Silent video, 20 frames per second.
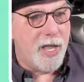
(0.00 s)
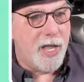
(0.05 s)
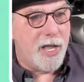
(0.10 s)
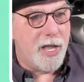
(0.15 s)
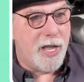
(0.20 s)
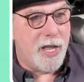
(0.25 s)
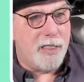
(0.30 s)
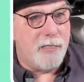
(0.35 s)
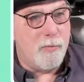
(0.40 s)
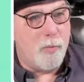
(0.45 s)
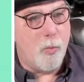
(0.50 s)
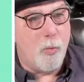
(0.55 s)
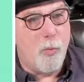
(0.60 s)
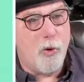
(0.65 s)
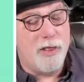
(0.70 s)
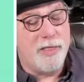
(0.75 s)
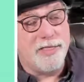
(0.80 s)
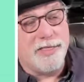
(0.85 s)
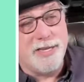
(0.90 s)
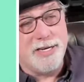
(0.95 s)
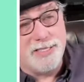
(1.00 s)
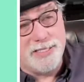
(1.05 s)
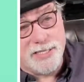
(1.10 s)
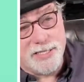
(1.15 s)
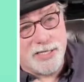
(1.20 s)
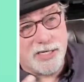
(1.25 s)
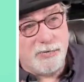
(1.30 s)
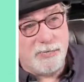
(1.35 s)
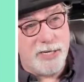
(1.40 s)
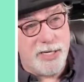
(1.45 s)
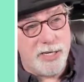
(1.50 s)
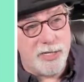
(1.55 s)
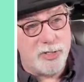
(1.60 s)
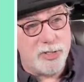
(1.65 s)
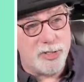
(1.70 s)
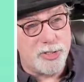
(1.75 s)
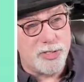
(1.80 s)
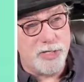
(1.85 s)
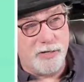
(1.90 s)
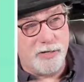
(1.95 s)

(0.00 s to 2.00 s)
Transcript: One of the things this can be interesting